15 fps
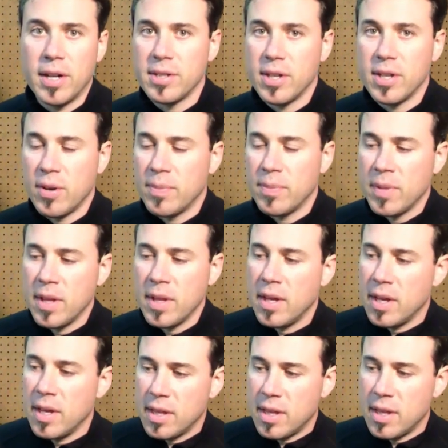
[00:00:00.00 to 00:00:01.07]
So
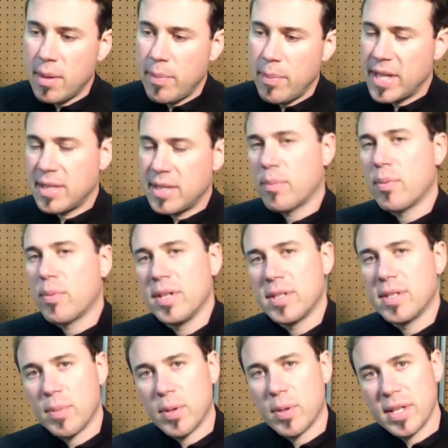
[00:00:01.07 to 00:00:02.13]
the basic
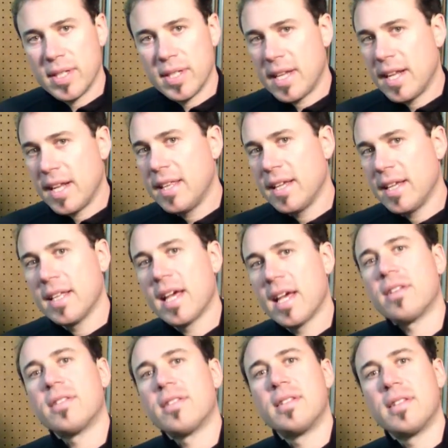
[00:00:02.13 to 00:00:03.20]
principle is anything
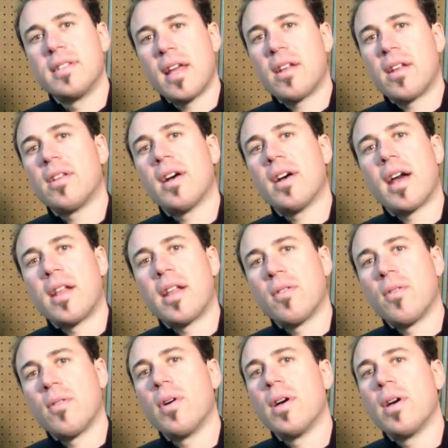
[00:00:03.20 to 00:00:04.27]
that'll settle out of
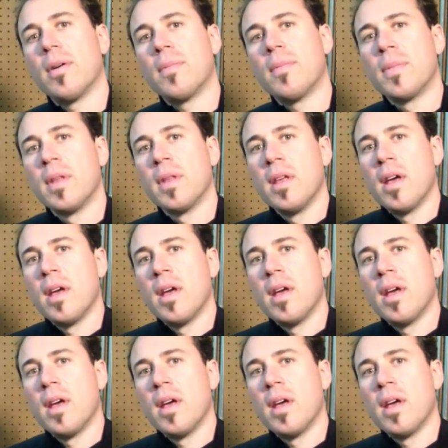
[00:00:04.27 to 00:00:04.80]
the oil,